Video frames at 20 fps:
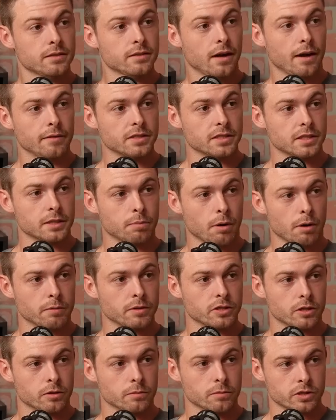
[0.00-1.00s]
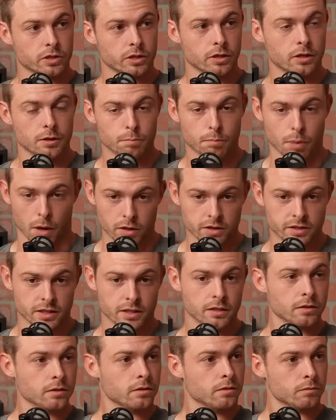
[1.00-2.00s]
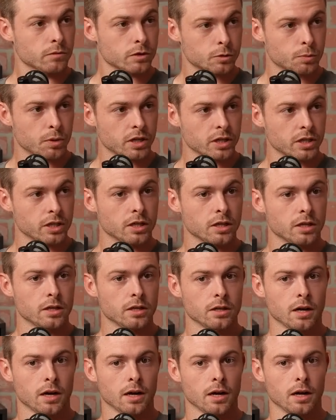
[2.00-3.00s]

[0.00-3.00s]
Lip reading: Obviously, punt return was good. Punting was pretty good.